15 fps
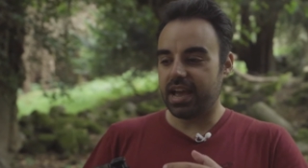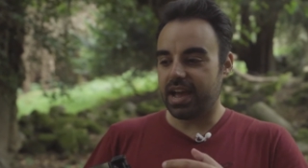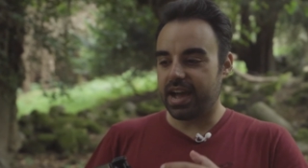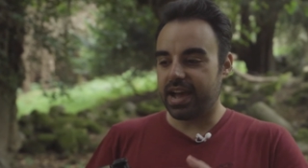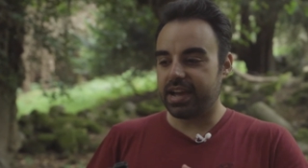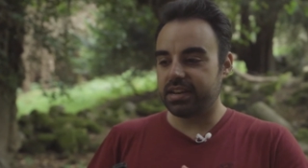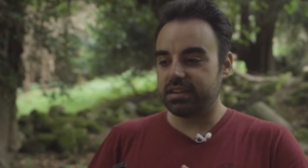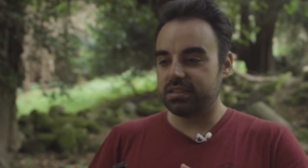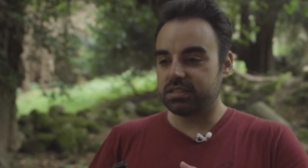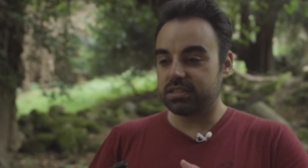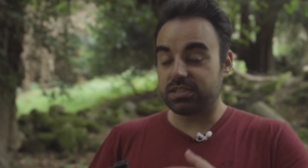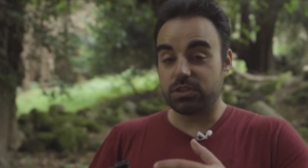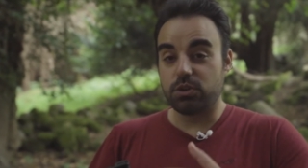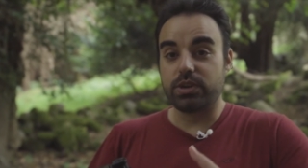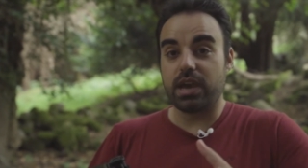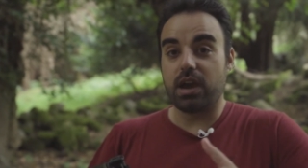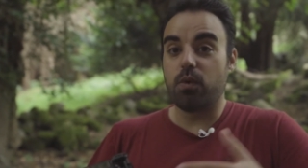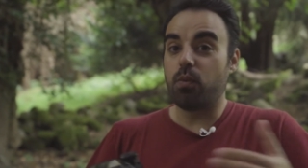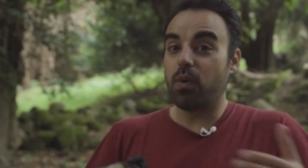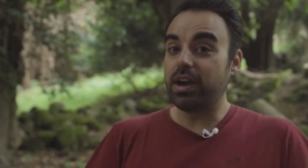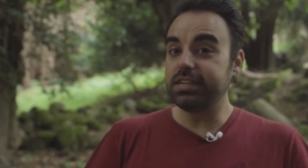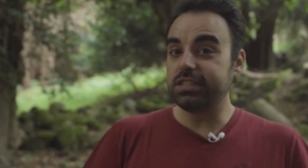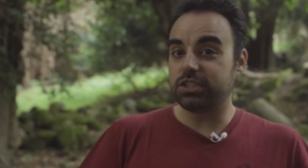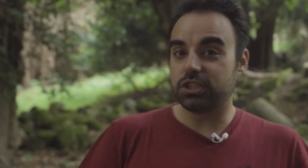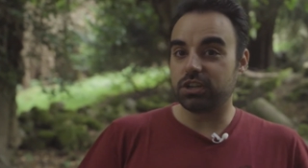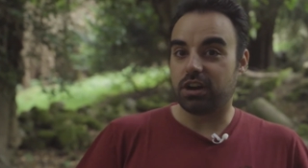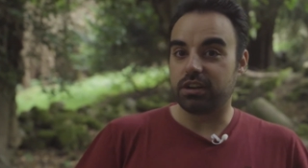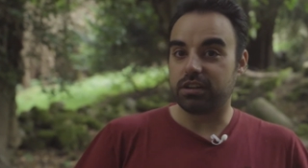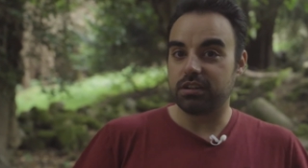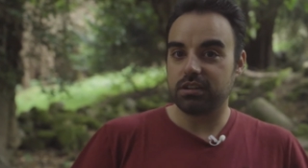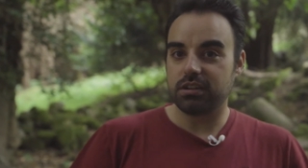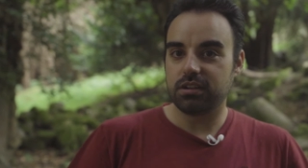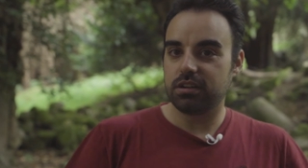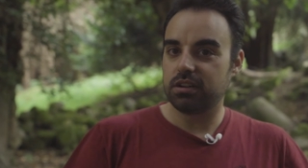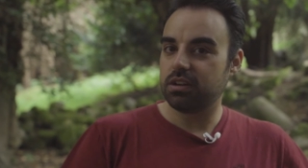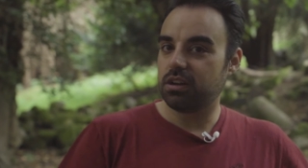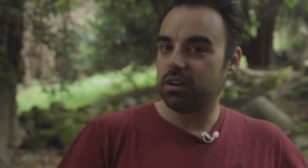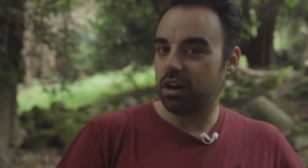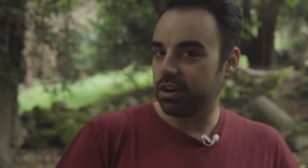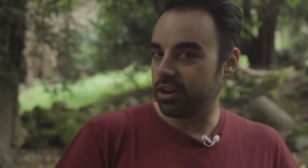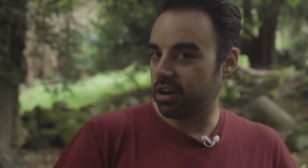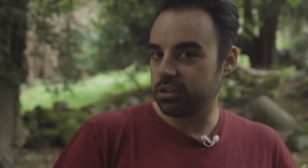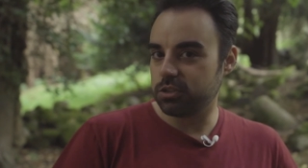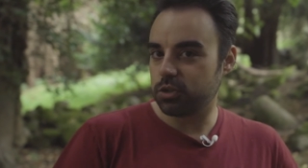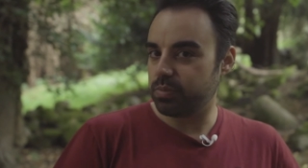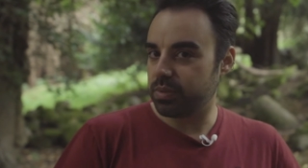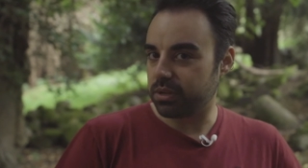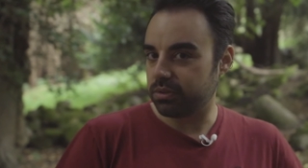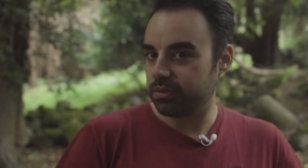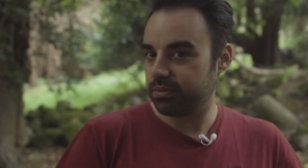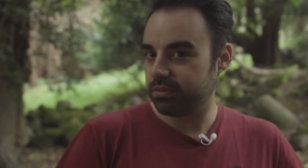and still get a wide shot on 100mm